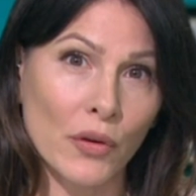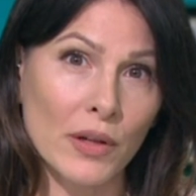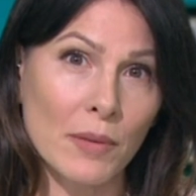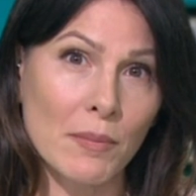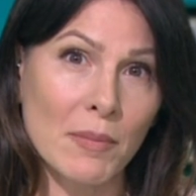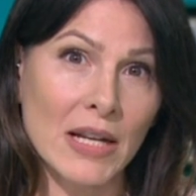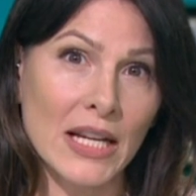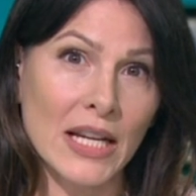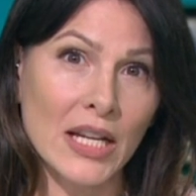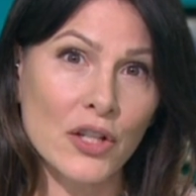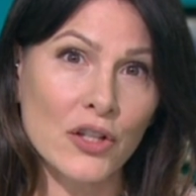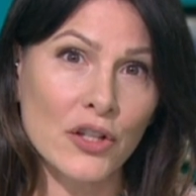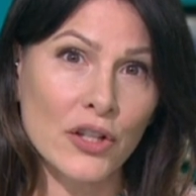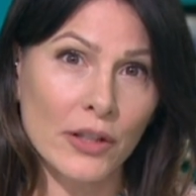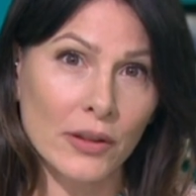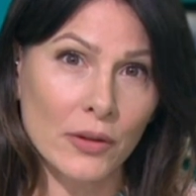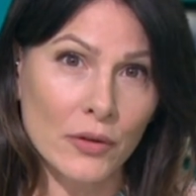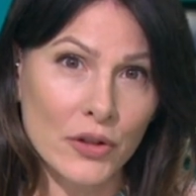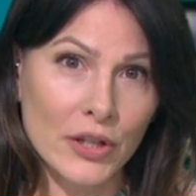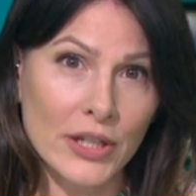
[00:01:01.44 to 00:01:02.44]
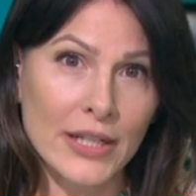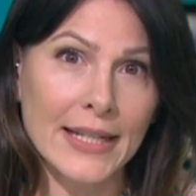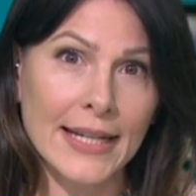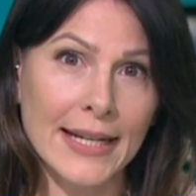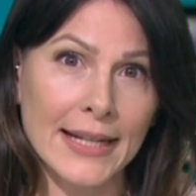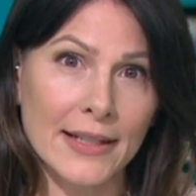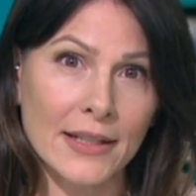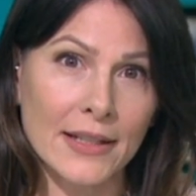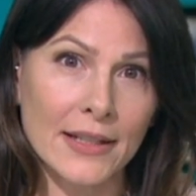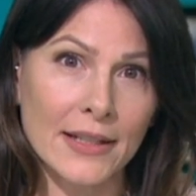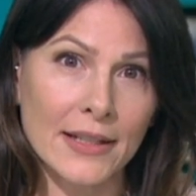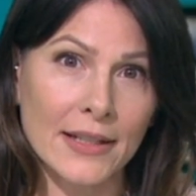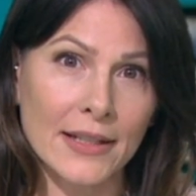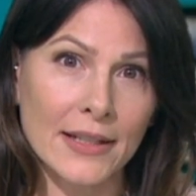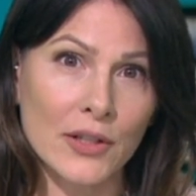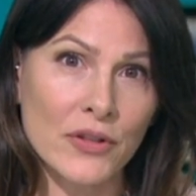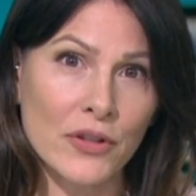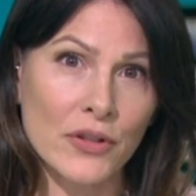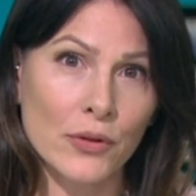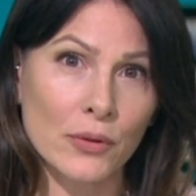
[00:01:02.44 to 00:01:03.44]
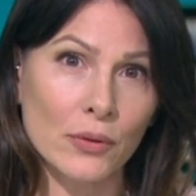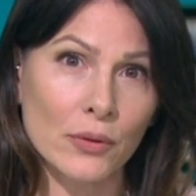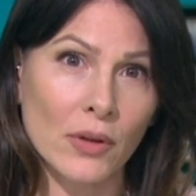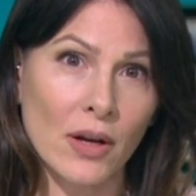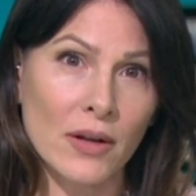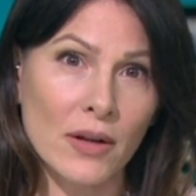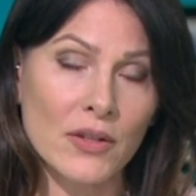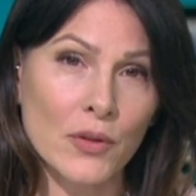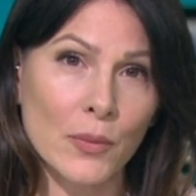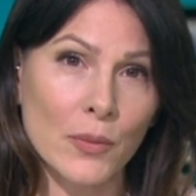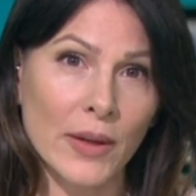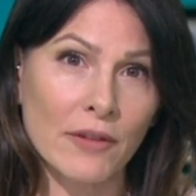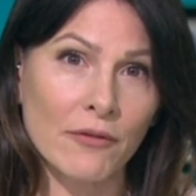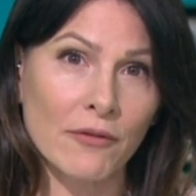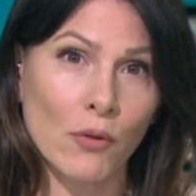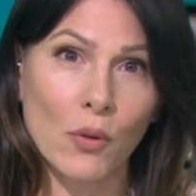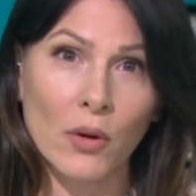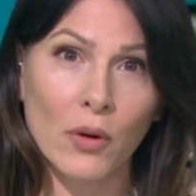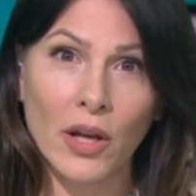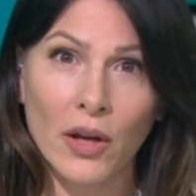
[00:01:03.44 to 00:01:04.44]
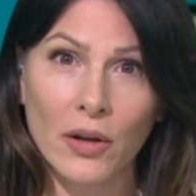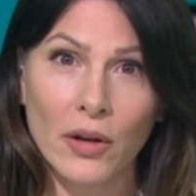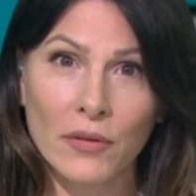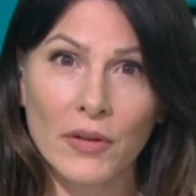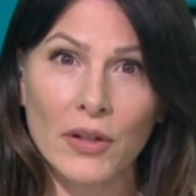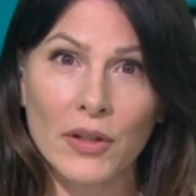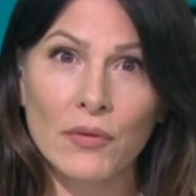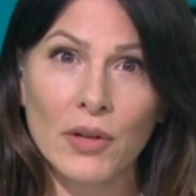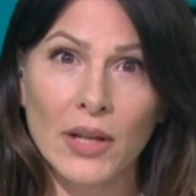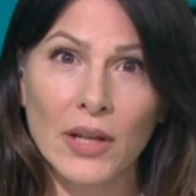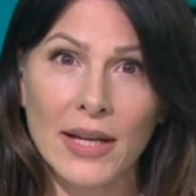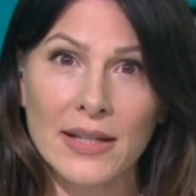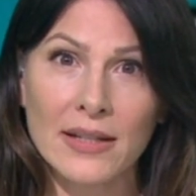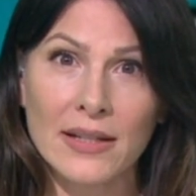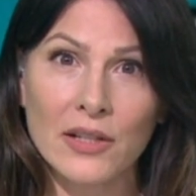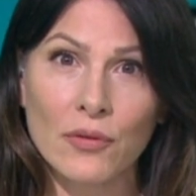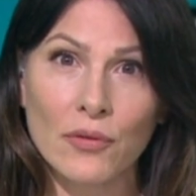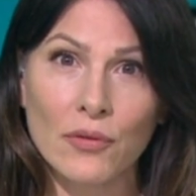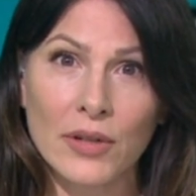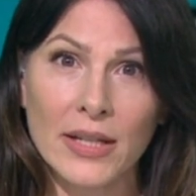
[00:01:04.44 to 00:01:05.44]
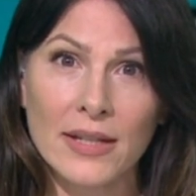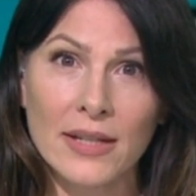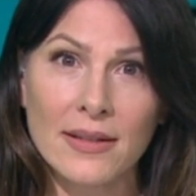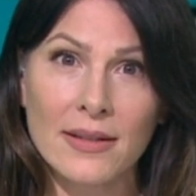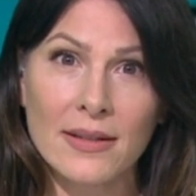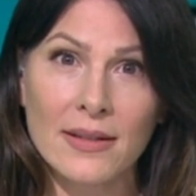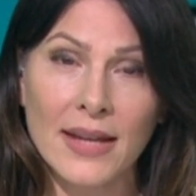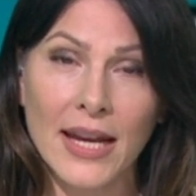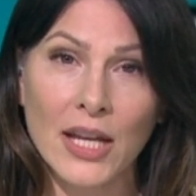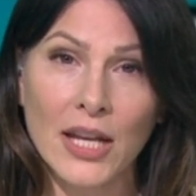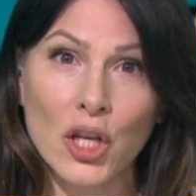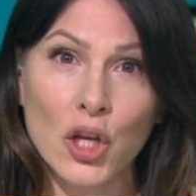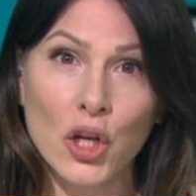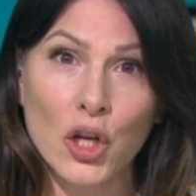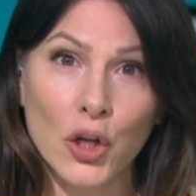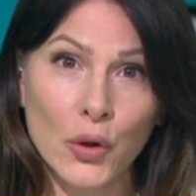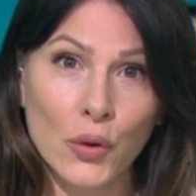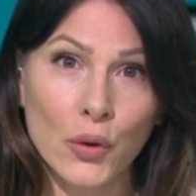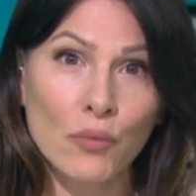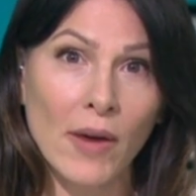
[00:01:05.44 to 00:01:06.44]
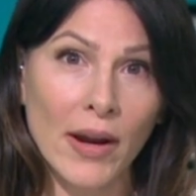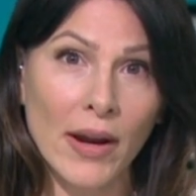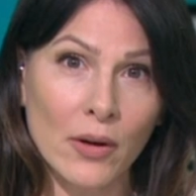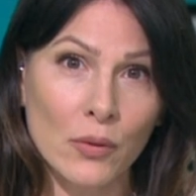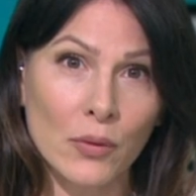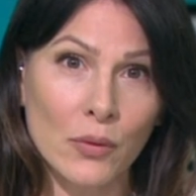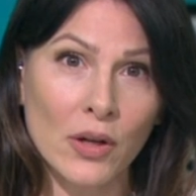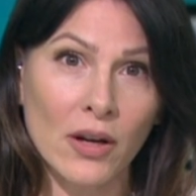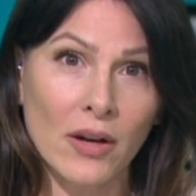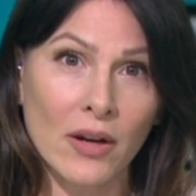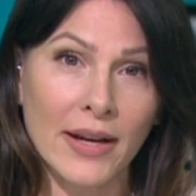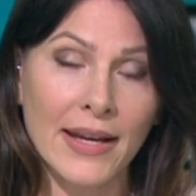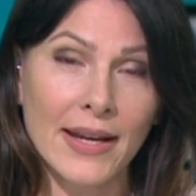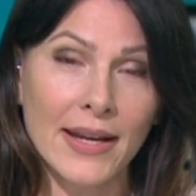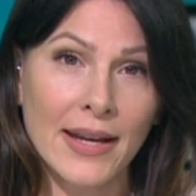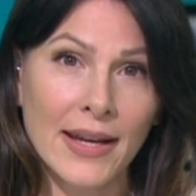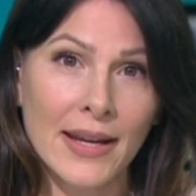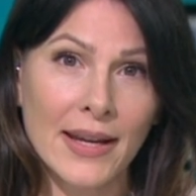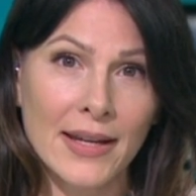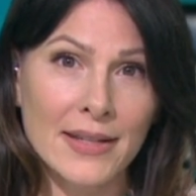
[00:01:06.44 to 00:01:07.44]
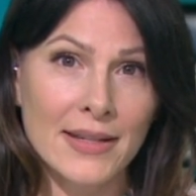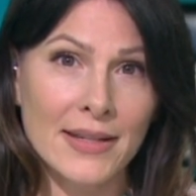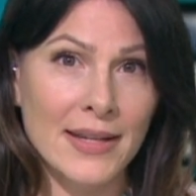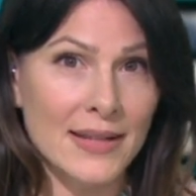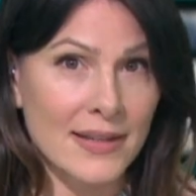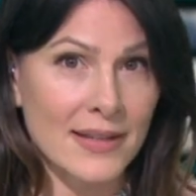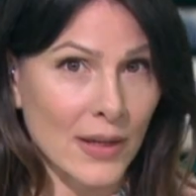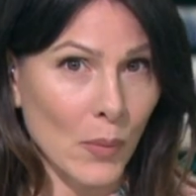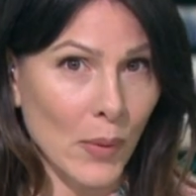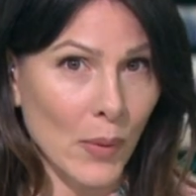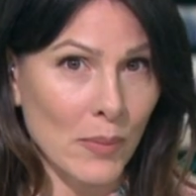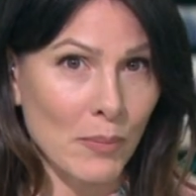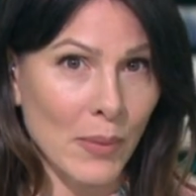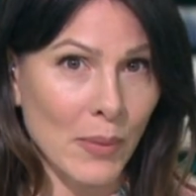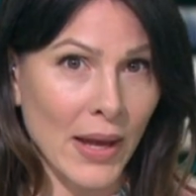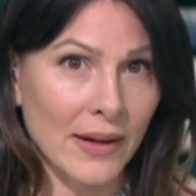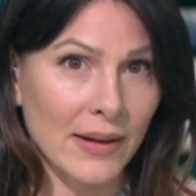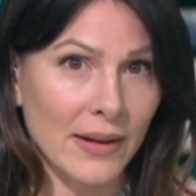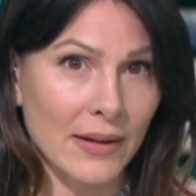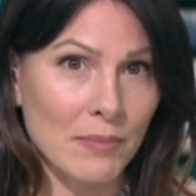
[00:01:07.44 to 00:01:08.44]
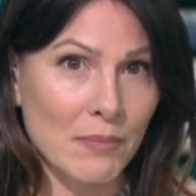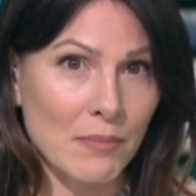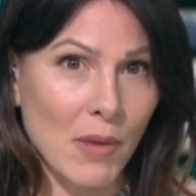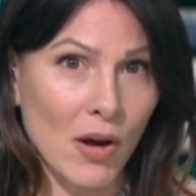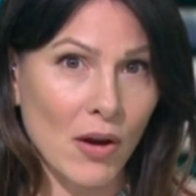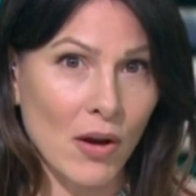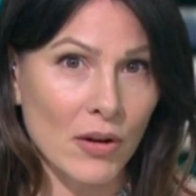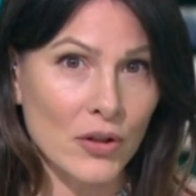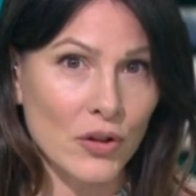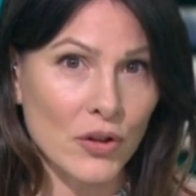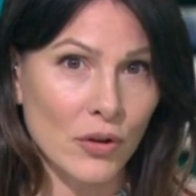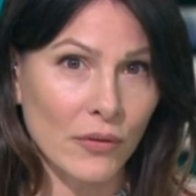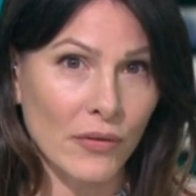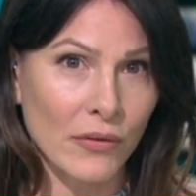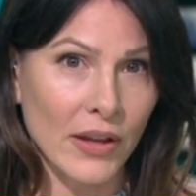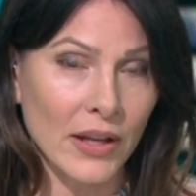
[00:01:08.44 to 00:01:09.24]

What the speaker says: than 1 million children in England were off school last week for COVID-related reasons, a new record high since they went back in March of